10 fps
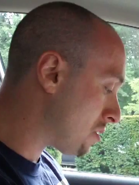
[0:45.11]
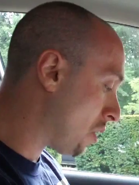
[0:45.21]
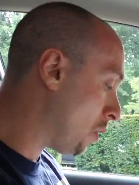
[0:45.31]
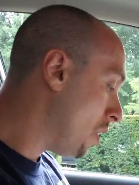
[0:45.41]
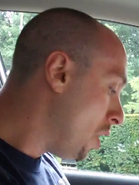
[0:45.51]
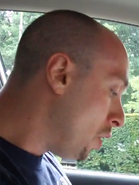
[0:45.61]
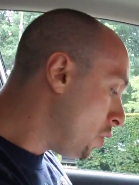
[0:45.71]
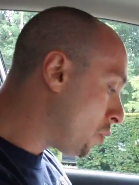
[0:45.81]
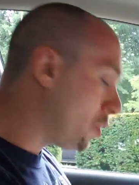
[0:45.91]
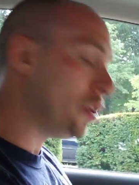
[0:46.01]
So
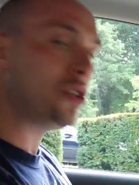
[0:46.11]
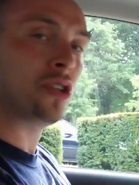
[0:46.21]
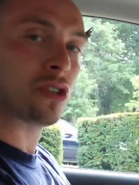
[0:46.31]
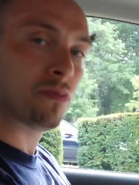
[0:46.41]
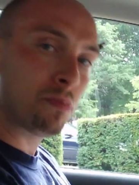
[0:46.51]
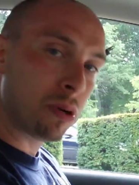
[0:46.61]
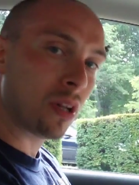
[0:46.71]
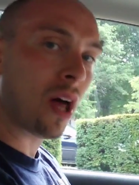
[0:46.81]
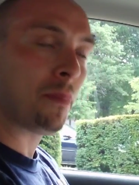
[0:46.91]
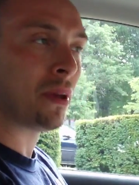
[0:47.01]
you could just
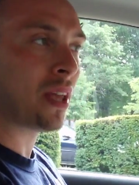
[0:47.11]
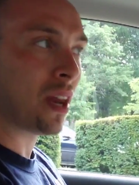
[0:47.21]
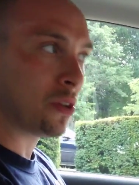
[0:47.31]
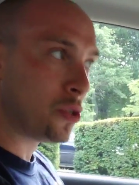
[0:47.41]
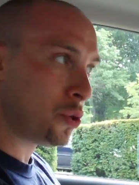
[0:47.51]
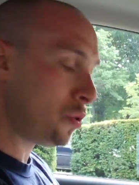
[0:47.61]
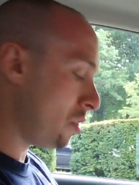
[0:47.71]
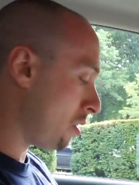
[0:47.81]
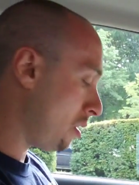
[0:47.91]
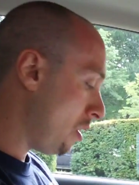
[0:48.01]
pull up and get a
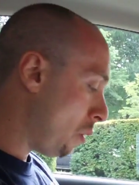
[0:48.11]
junior